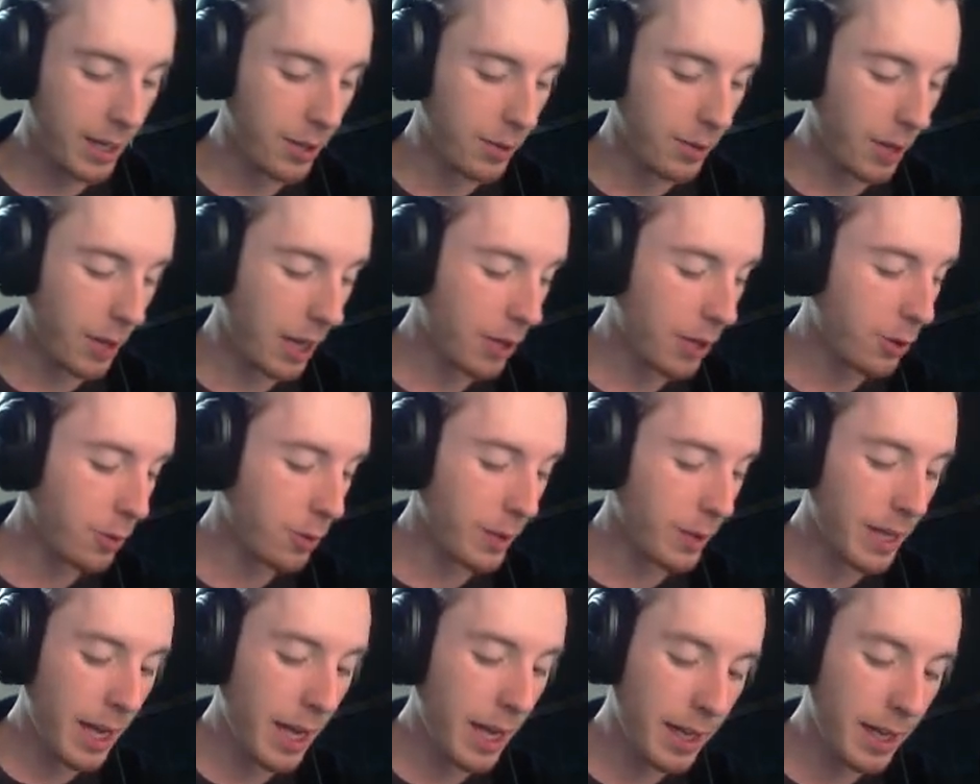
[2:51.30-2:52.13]

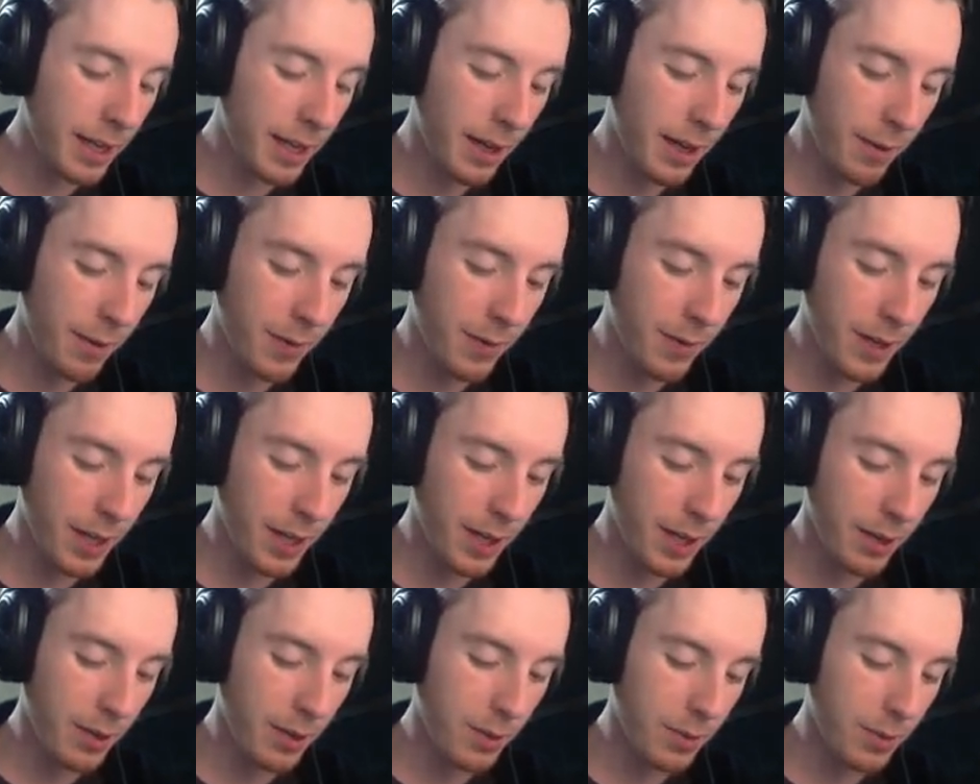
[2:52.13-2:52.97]
created a
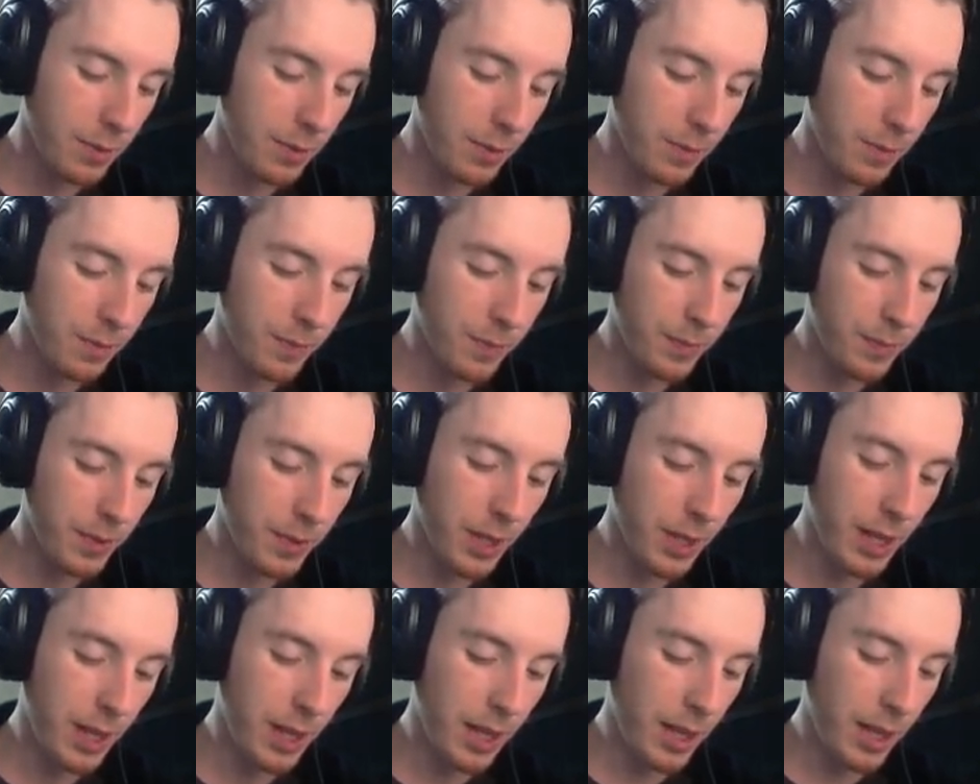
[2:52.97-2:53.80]
video.
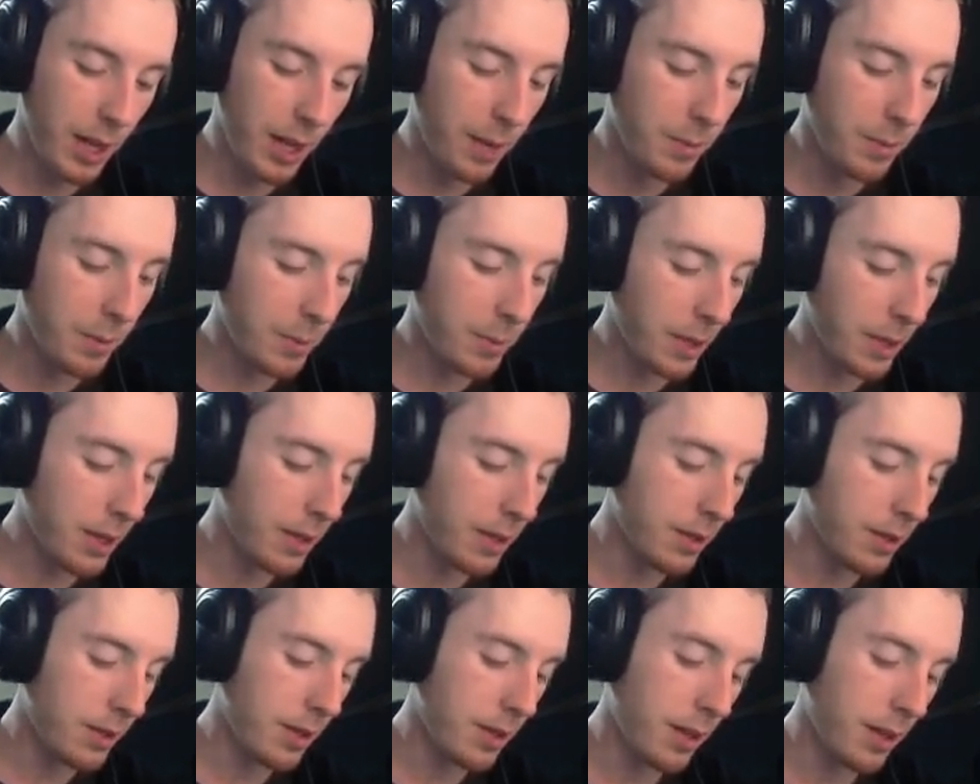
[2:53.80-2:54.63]

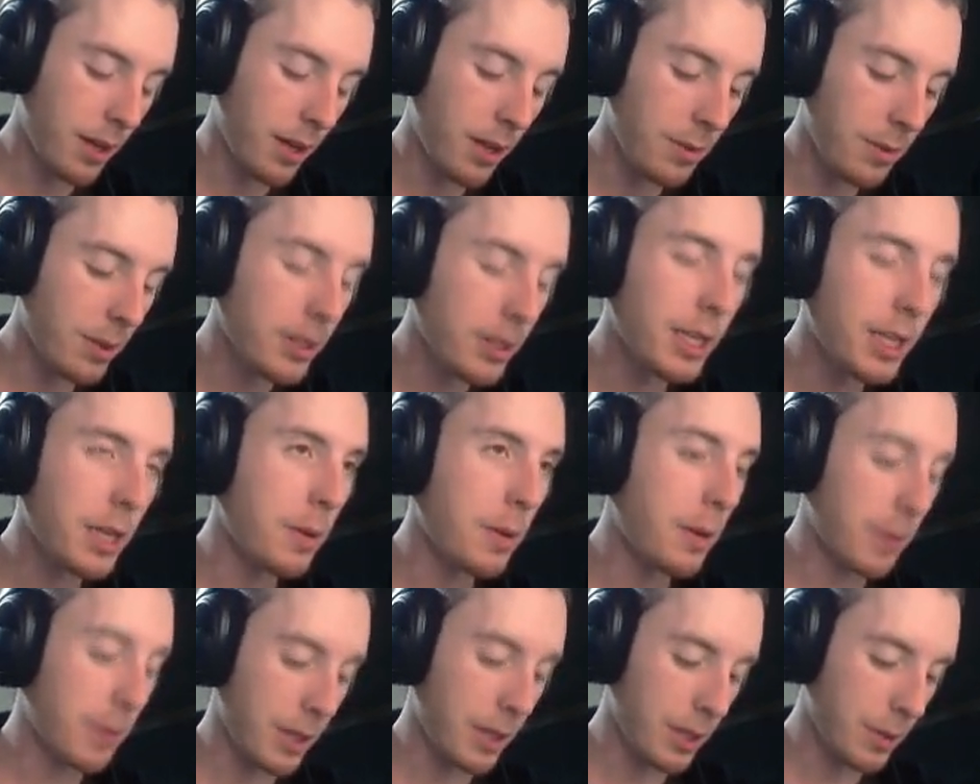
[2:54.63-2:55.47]
I'll tell you what
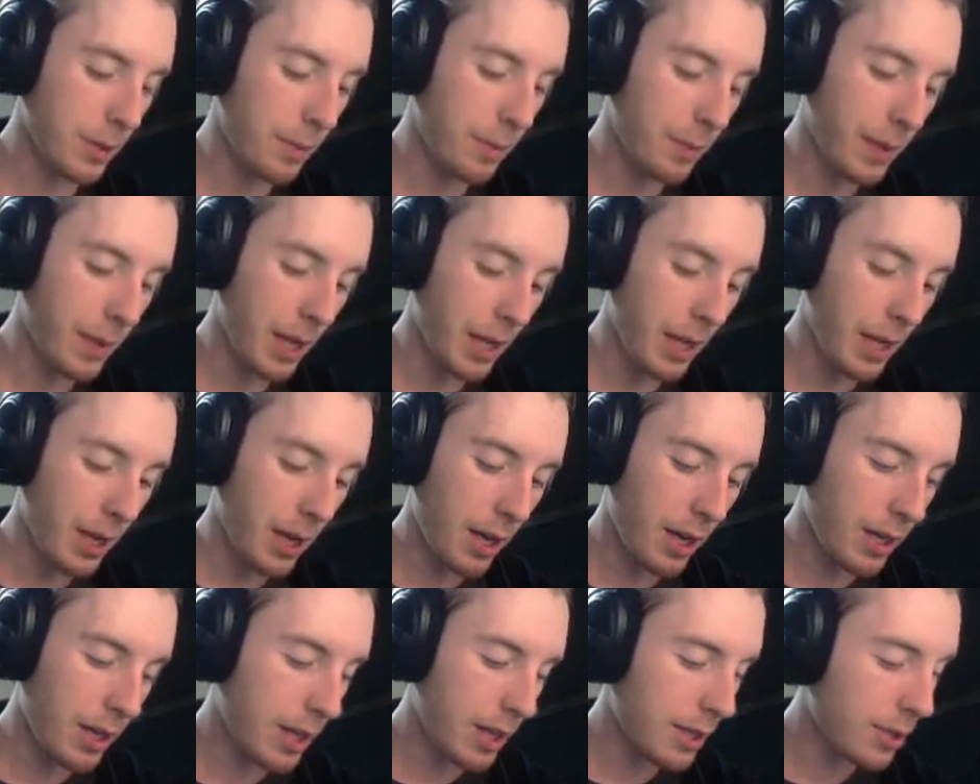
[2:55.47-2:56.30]
I'm gonna do. I'm
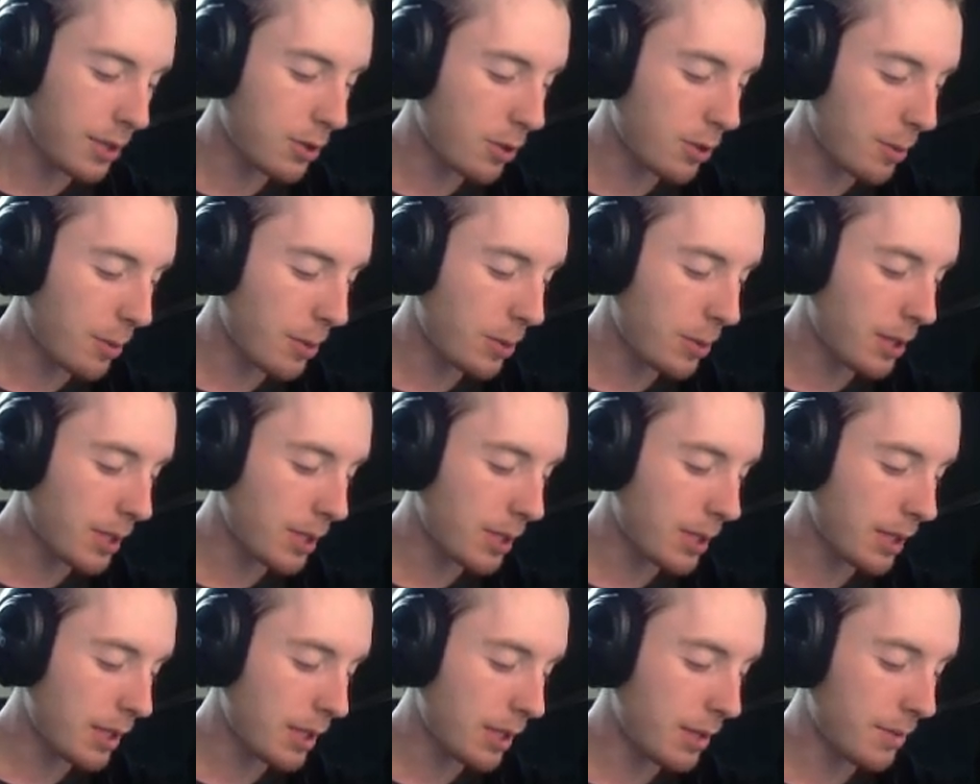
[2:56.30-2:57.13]
gonna distribute this
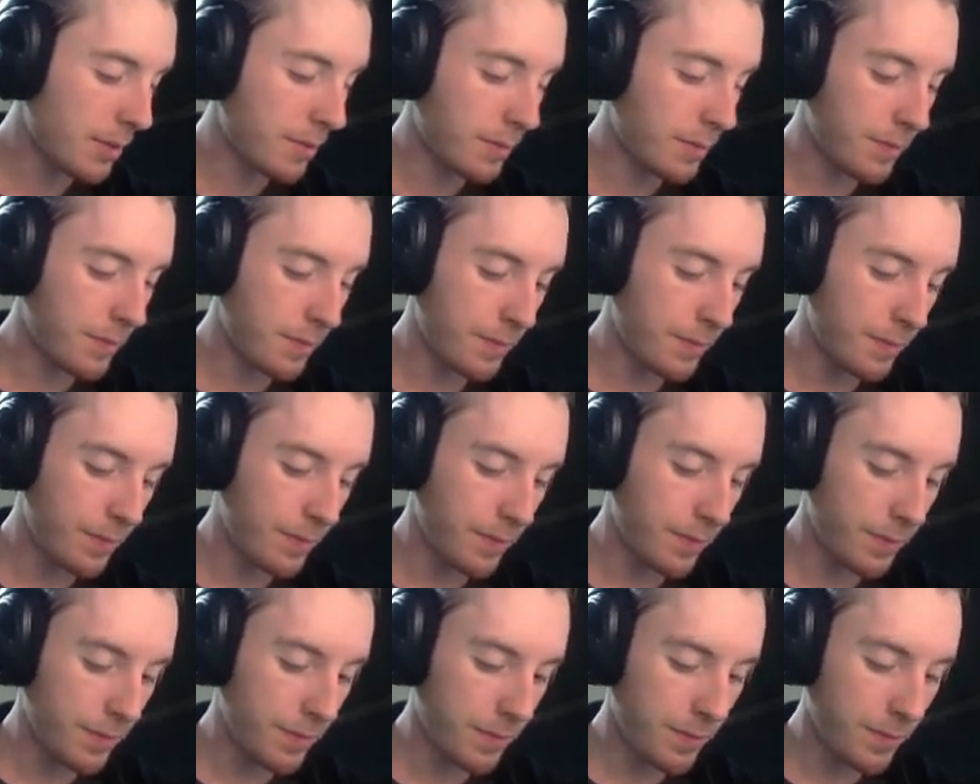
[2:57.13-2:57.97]
in.
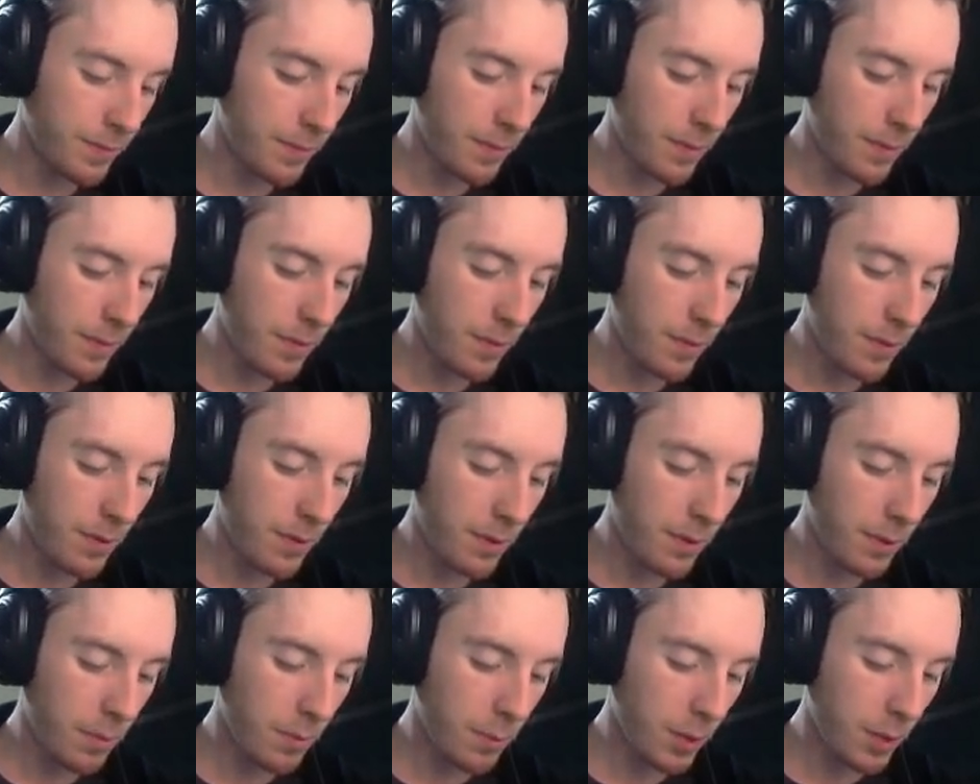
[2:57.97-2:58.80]

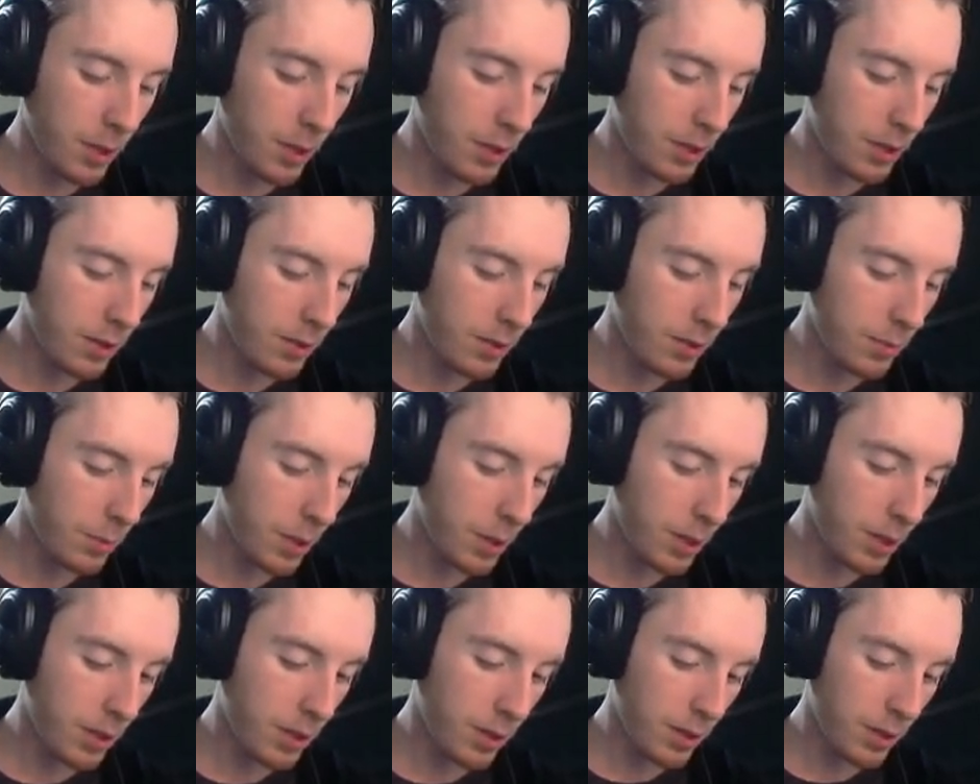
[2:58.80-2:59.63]
What?
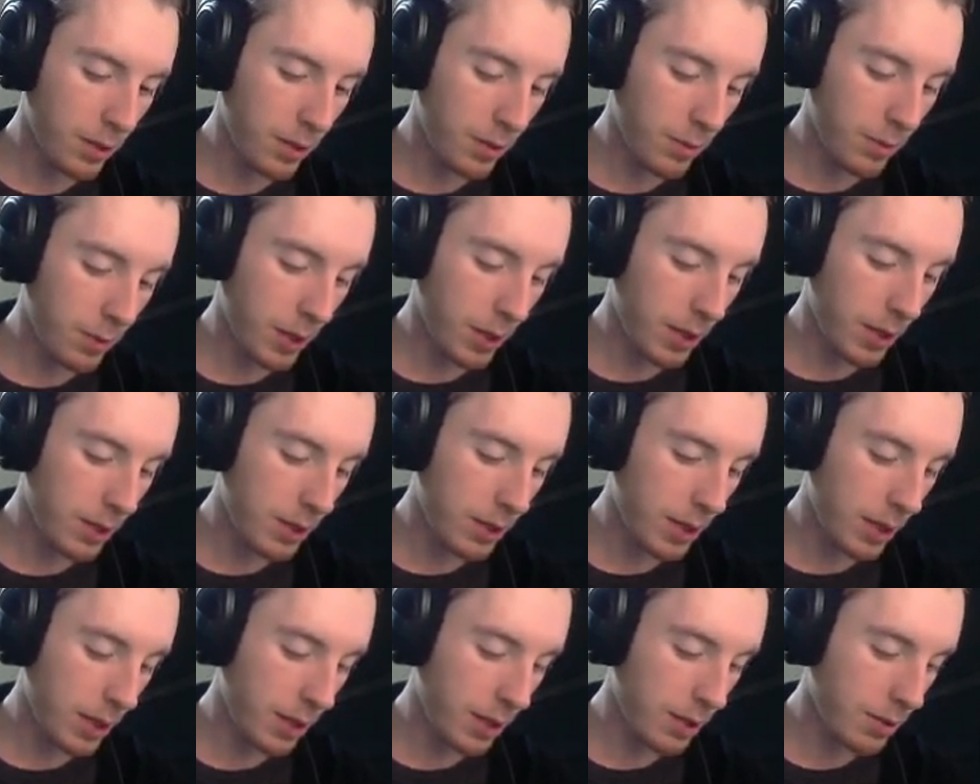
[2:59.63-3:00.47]
Wait a
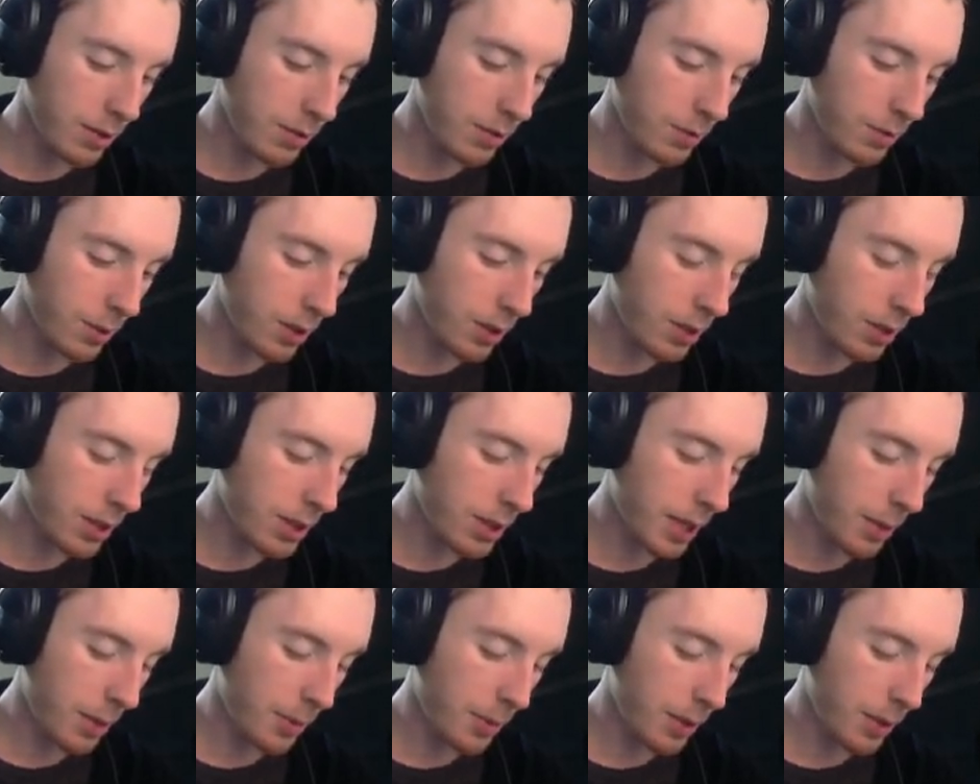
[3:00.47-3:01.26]
second. What is happening